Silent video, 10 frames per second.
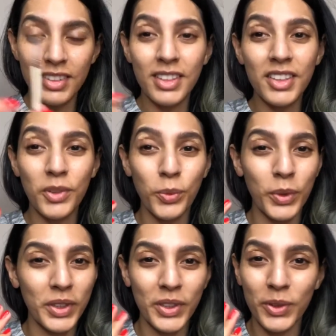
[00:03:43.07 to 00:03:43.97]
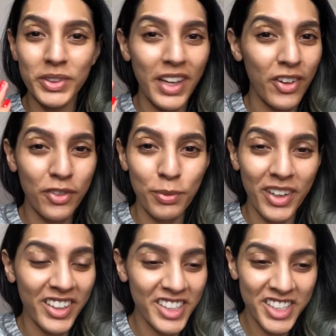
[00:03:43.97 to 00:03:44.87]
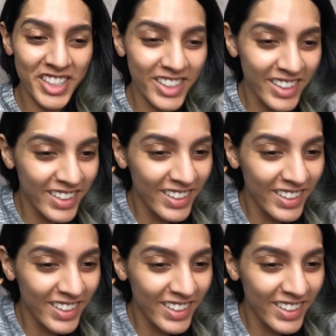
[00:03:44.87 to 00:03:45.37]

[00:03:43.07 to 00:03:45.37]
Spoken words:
This is a really old e.l.f. brush.